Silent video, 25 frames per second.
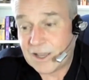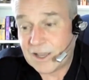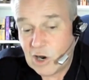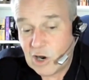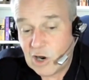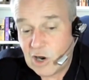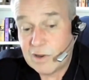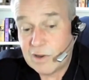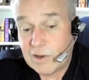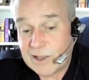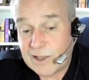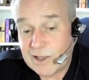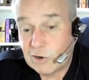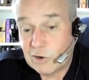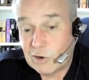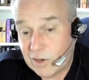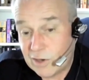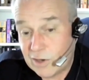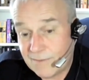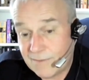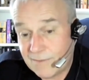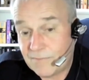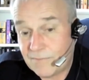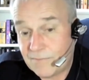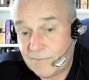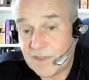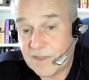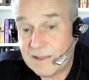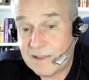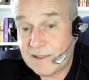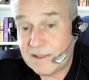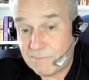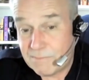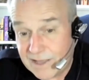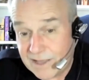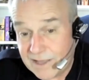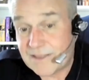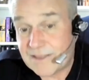that can only be good
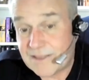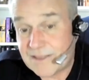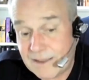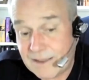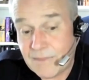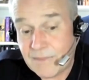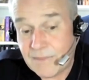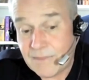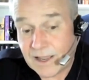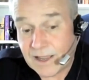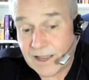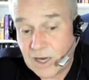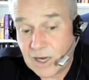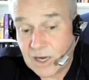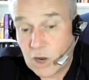in peacetime.